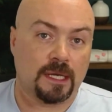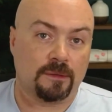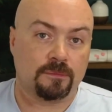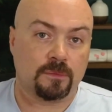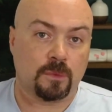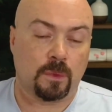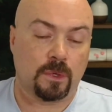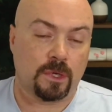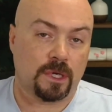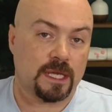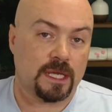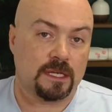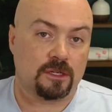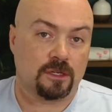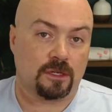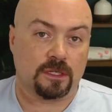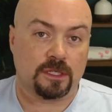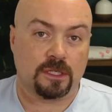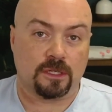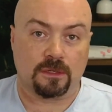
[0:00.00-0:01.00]
or
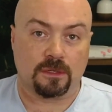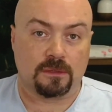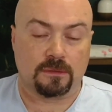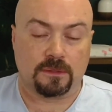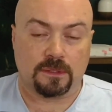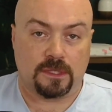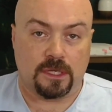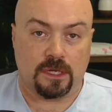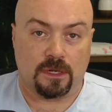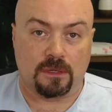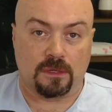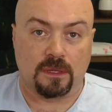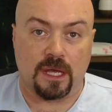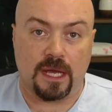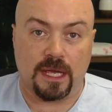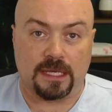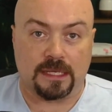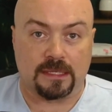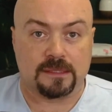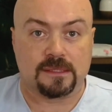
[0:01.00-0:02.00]
hinder their
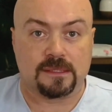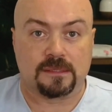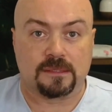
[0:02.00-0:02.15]
clients.